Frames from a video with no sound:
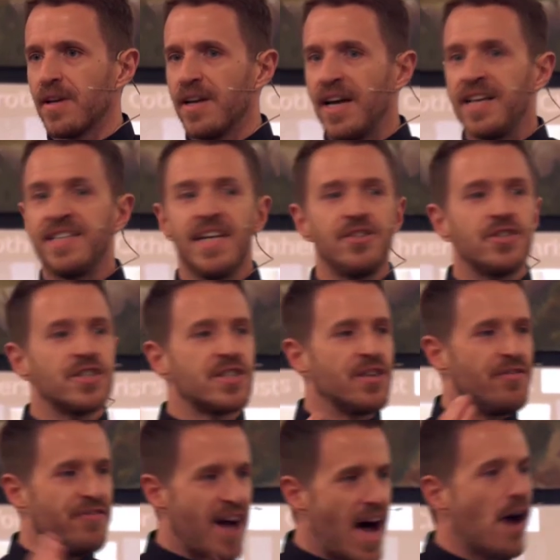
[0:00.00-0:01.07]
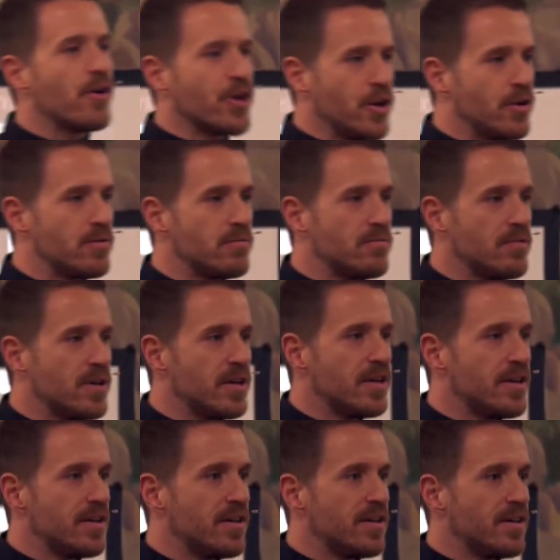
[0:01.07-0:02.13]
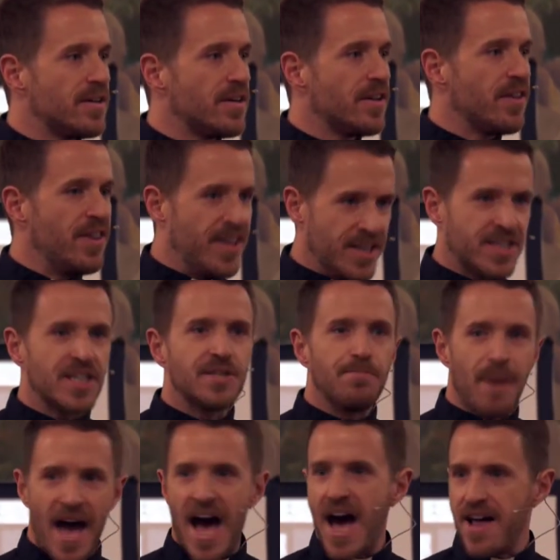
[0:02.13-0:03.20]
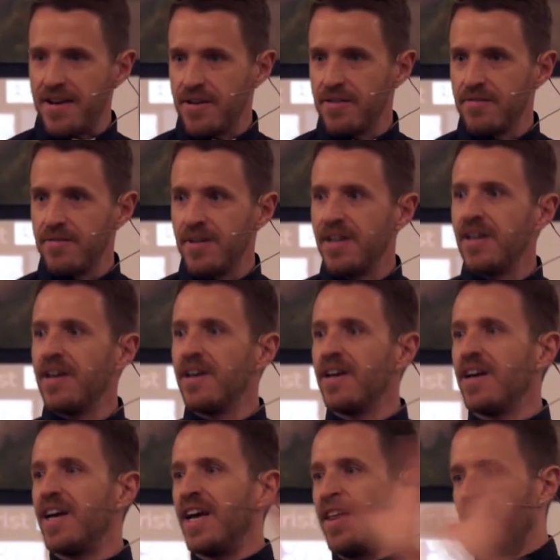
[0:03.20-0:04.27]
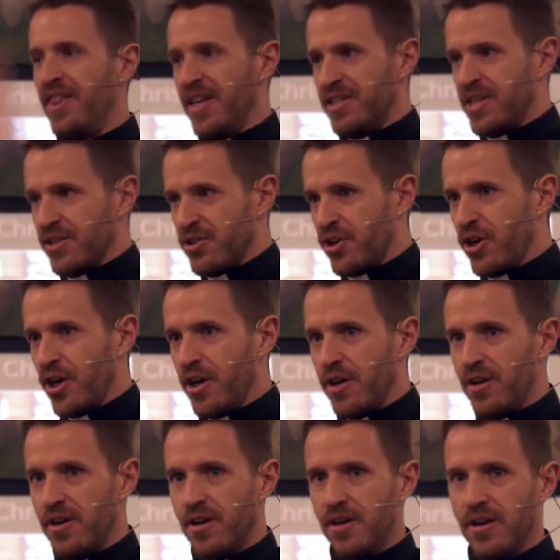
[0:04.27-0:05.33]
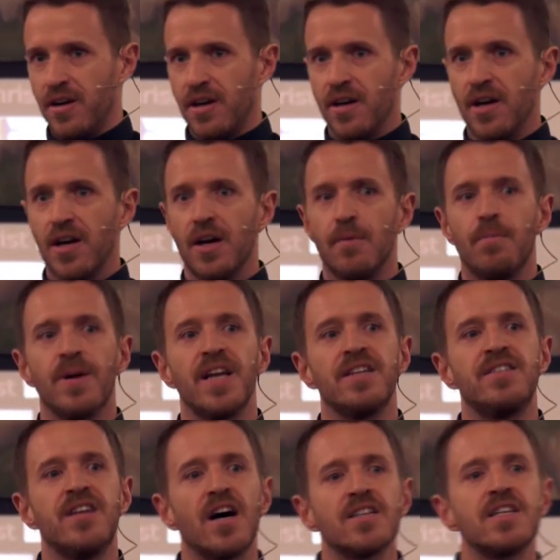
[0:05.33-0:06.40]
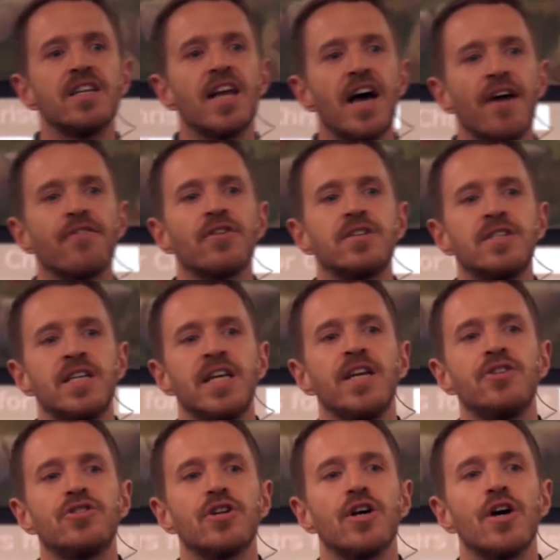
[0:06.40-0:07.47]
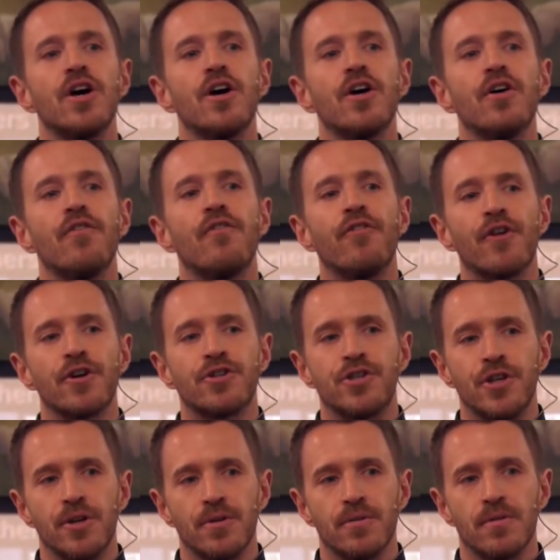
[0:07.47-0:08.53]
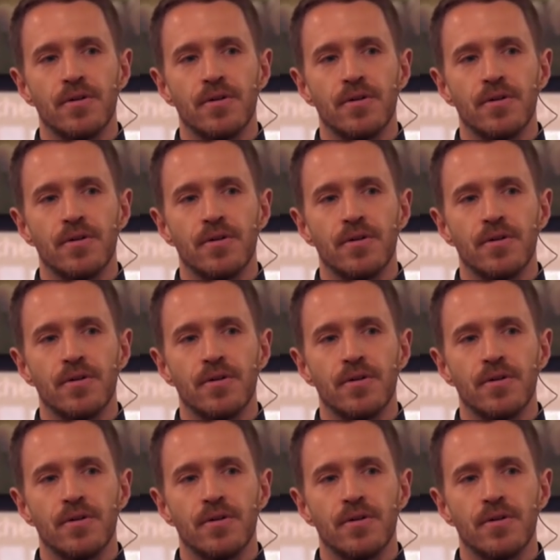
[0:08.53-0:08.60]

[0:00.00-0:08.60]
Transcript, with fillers: It teaches the value this is bad and this is good, but it doesn't ever teach virtue.